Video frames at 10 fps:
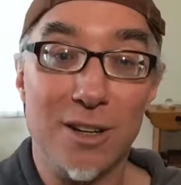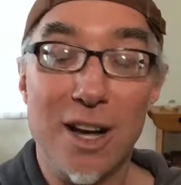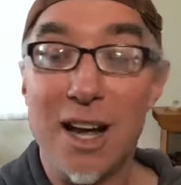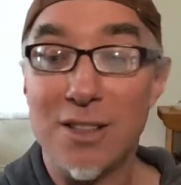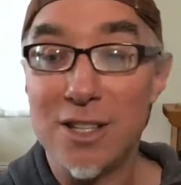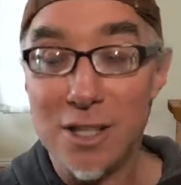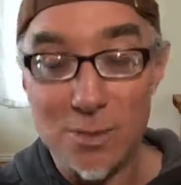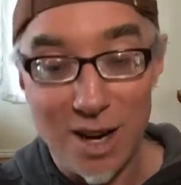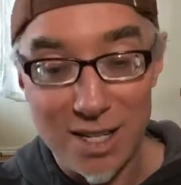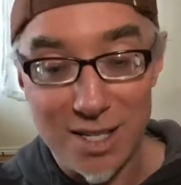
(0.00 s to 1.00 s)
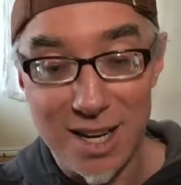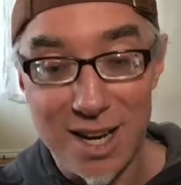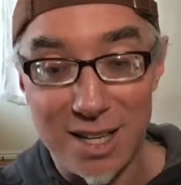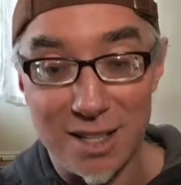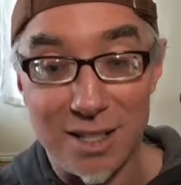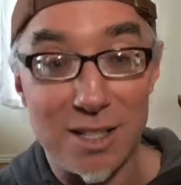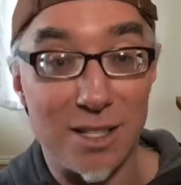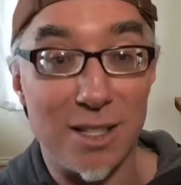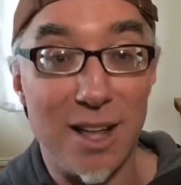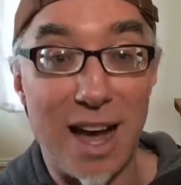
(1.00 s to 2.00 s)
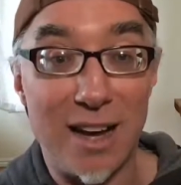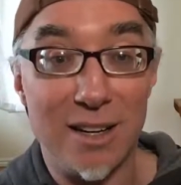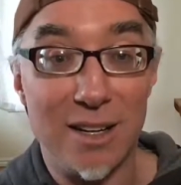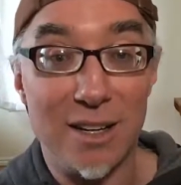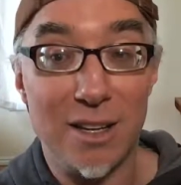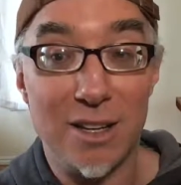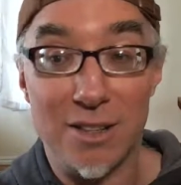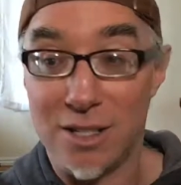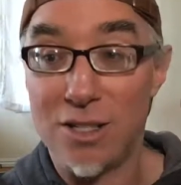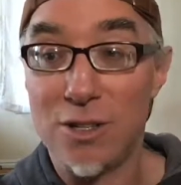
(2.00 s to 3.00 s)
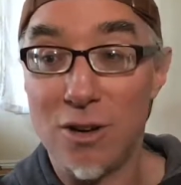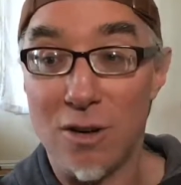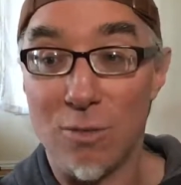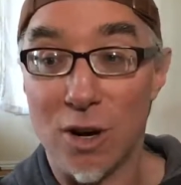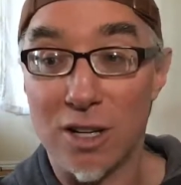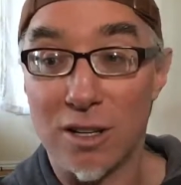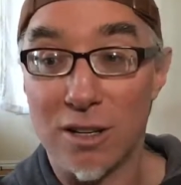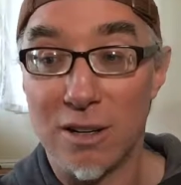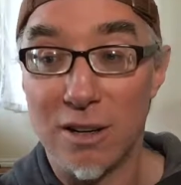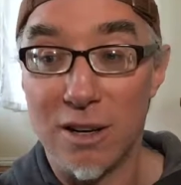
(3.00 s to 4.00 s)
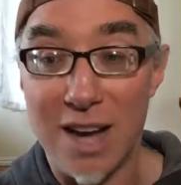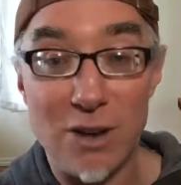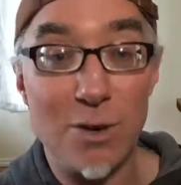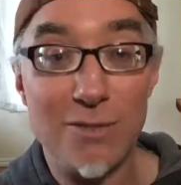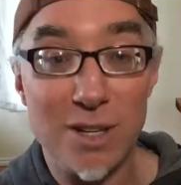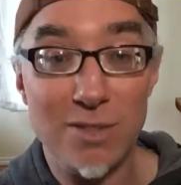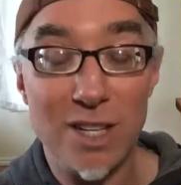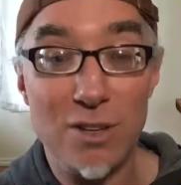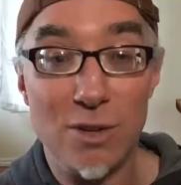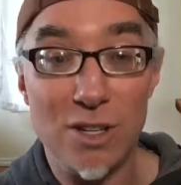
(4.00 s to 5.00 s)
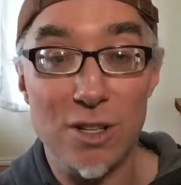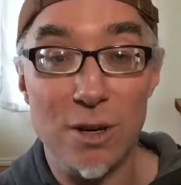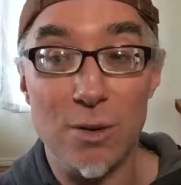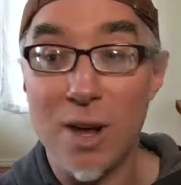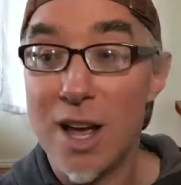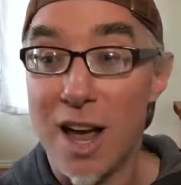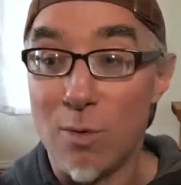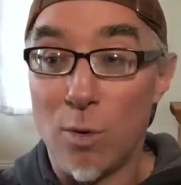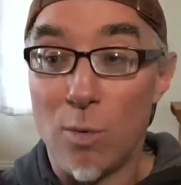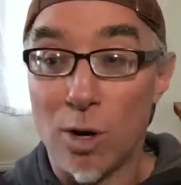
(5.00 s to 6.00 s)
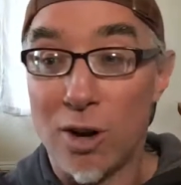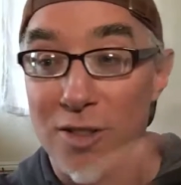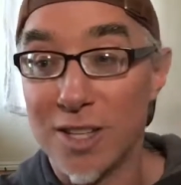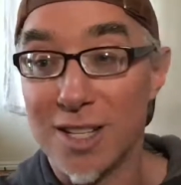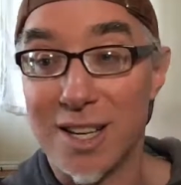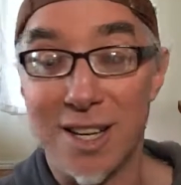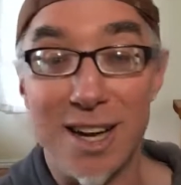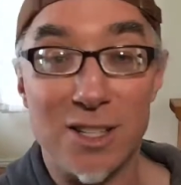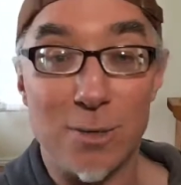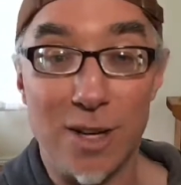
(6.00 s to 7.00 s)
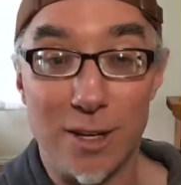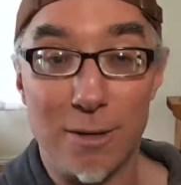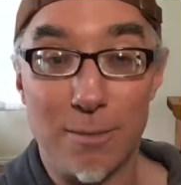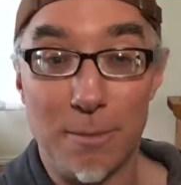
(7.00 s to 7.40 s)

And this is where I'd say, hey, this is a lot. This is your homework. Now you have something you can do, and we'll work on this again next week.